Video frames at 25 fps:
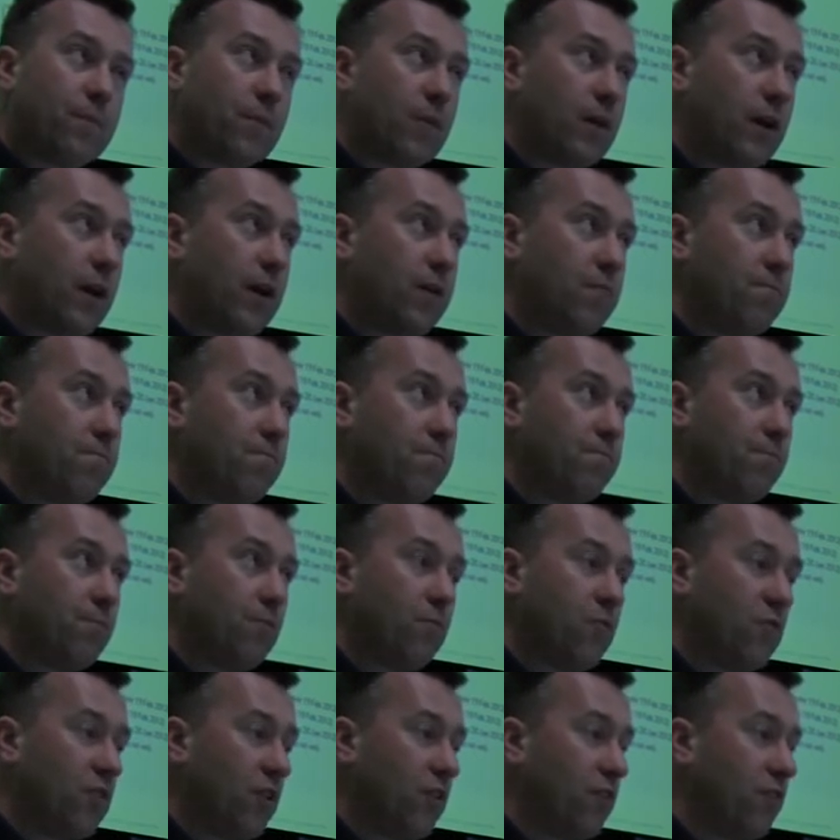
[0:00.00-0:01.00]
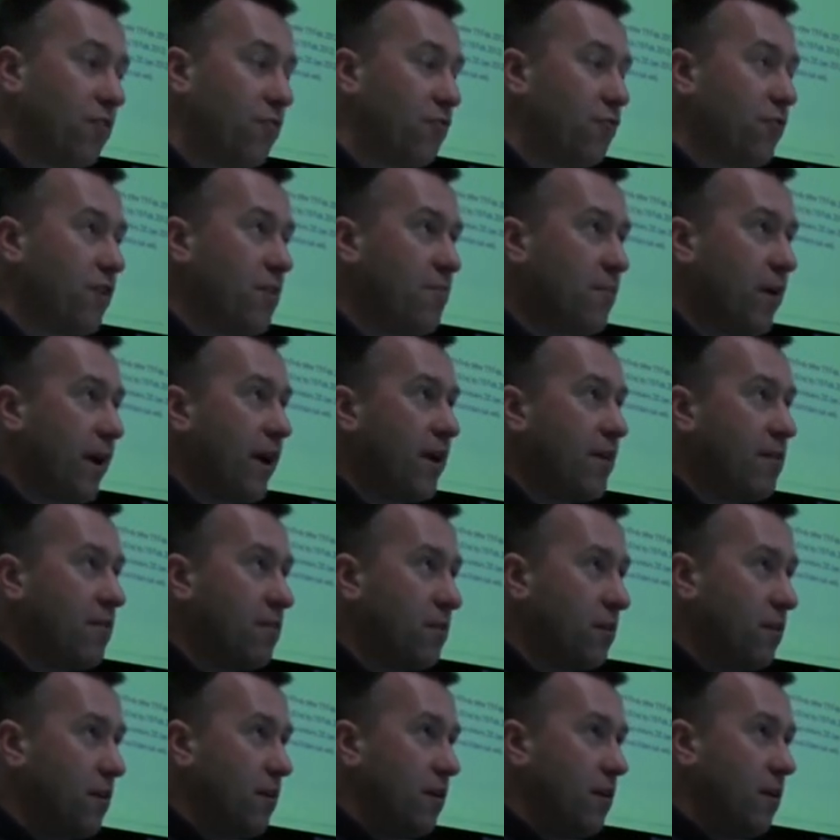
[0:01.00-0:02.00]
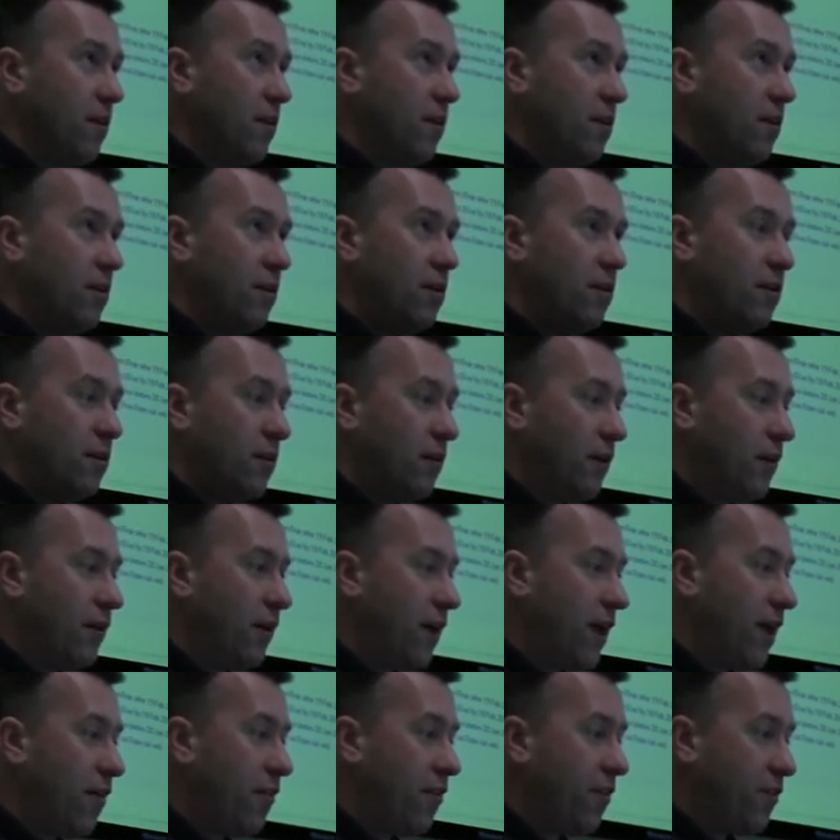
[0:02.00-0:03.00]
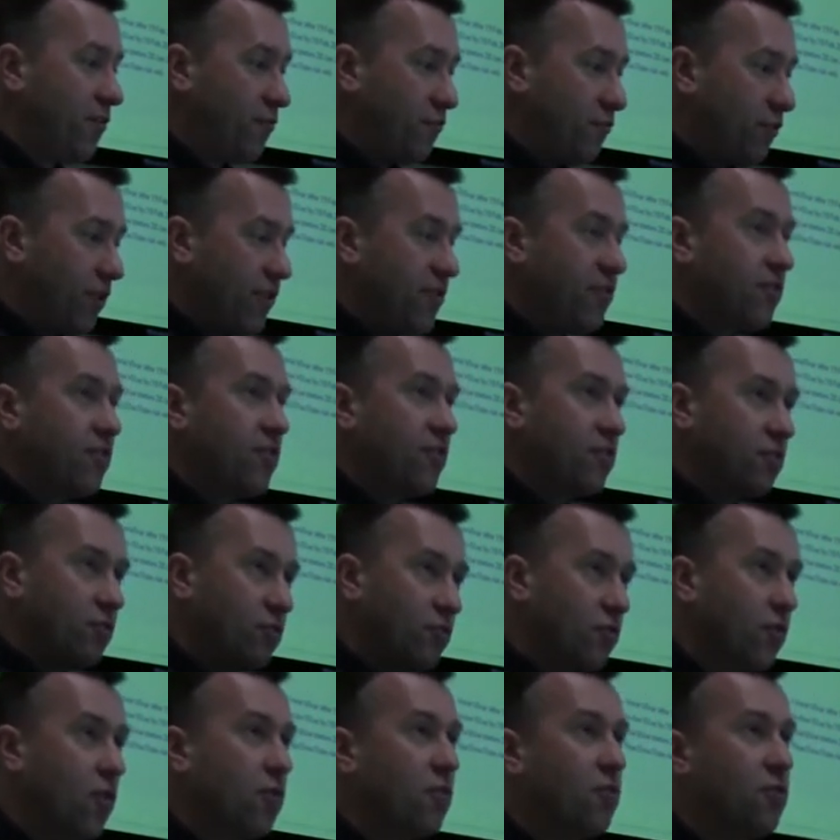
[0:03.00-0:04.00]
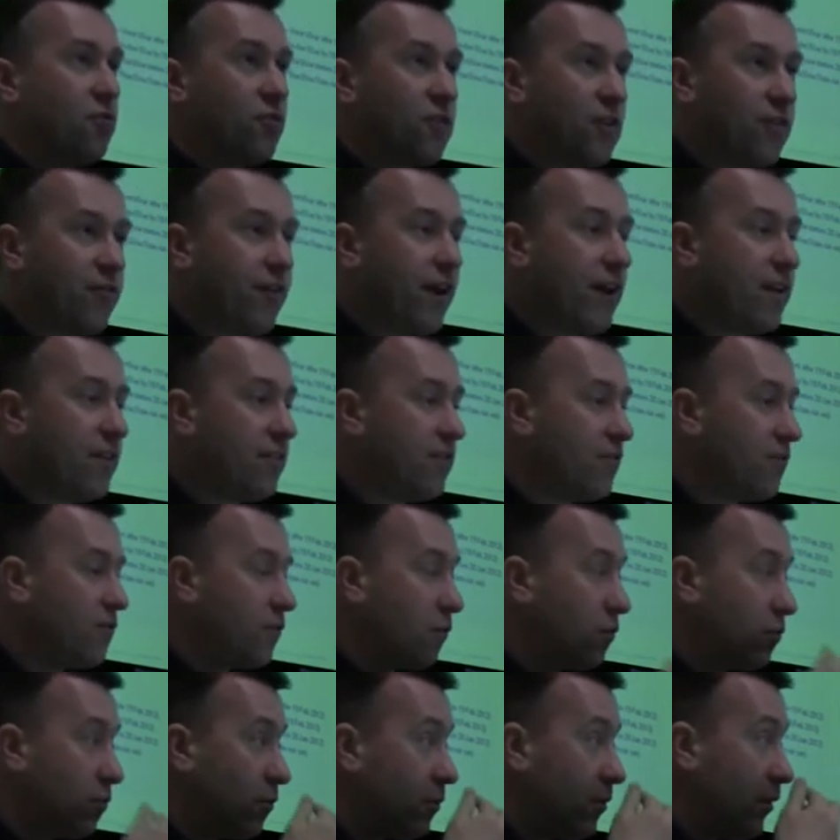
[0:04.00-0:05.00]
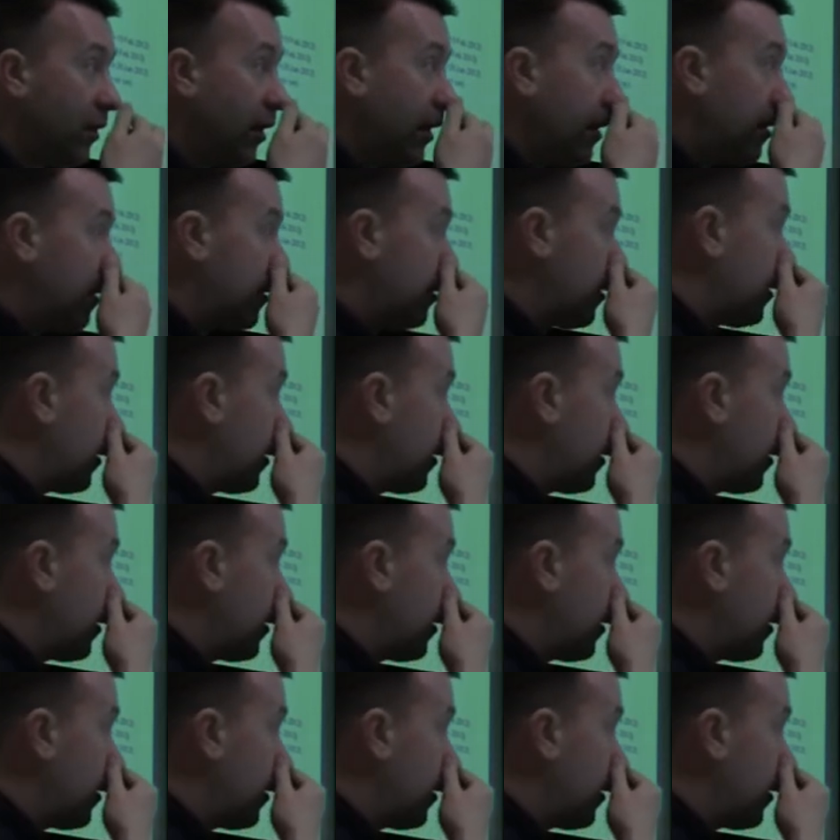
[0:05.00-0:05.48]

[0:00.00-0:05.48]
Okay? So the three main uh, areas, risks, controls and events, all uh,